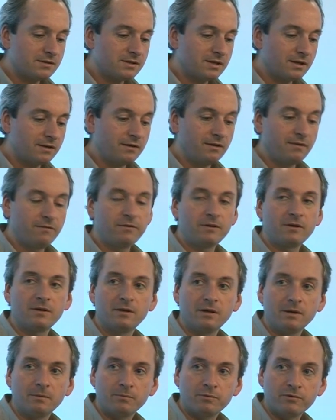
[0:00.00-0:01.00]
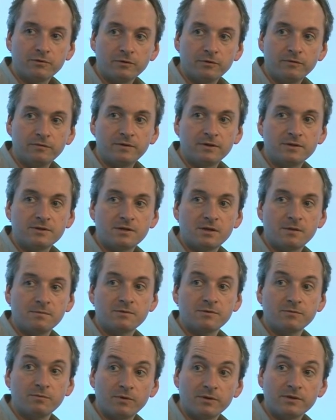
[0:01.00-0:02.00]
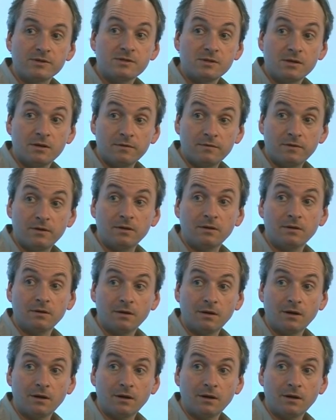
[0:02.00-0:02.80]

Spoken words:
significantly improved in terms of what the server